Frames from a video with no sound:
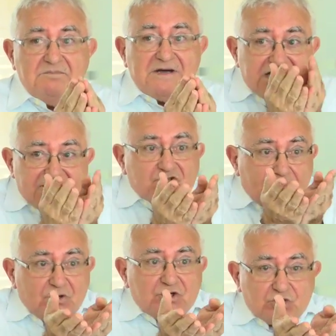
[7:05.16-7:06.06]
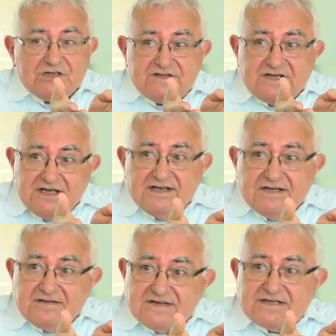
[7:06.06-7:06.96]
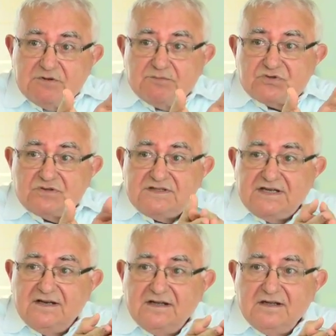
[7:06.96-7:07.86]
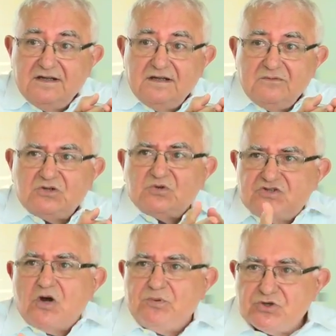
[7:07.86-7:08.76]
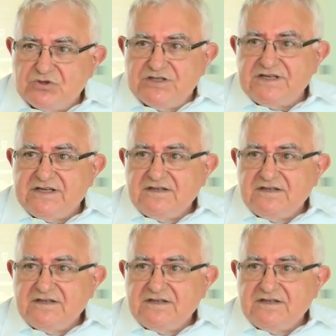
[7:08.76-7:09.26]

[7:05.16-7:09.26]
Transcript: ma tafx opportunity kienet għal Simon Busuttil. What was the opportunity?